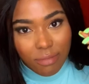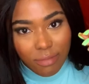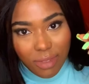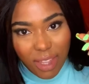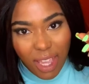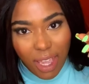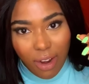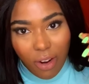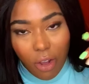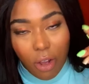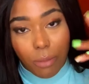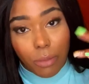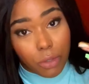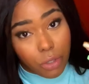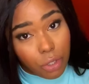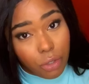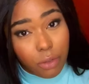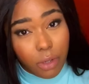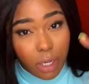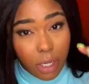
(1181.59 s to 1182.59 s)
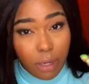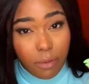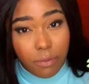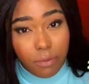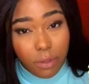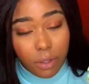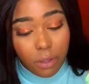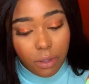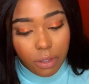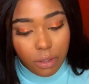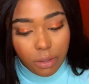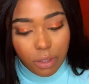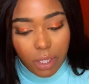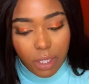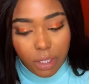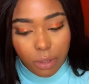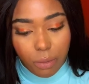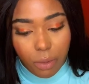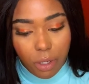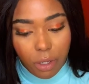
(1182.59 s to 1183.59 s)
that almost gritty feel
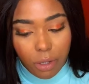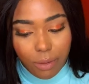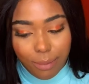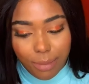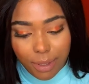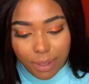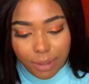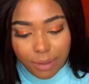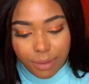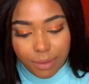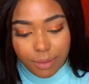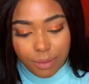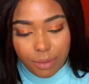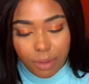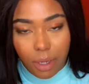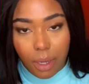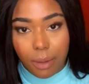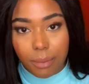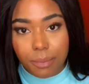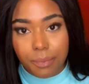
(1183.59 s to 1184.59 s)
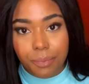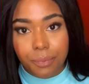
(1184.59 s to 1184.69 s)
as well. But yeah,